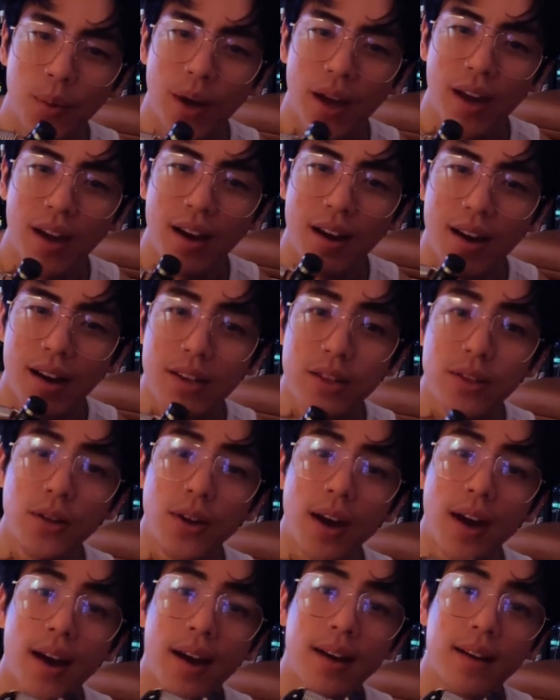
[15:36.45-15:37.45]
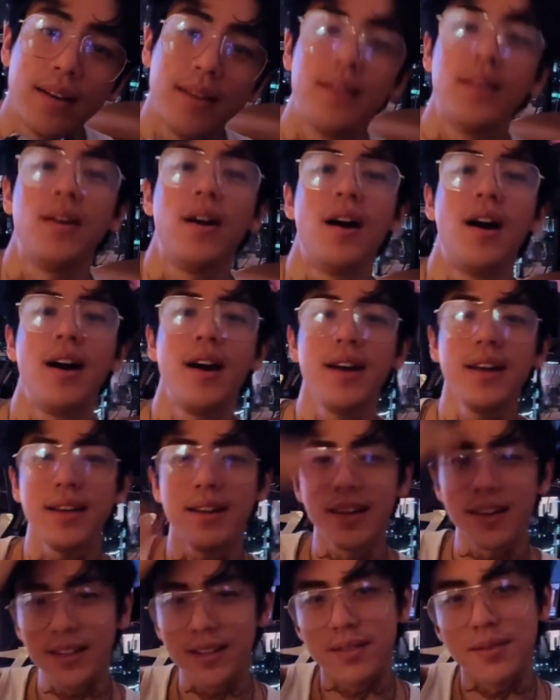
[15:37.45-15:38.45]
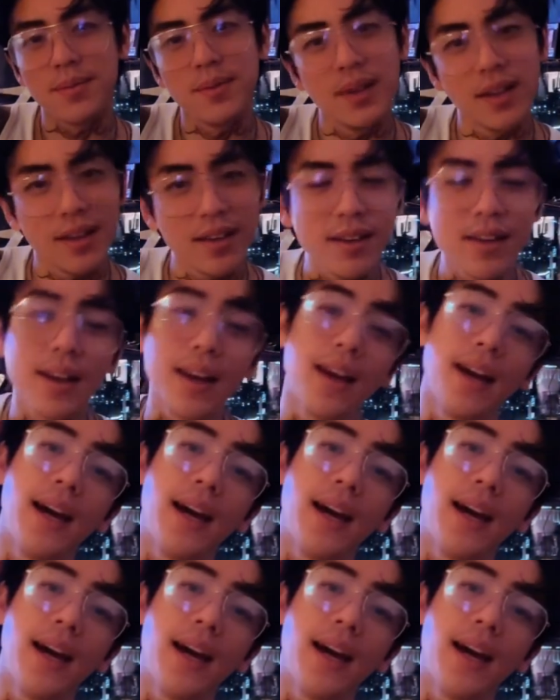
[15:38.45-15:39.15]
Where are you at? I am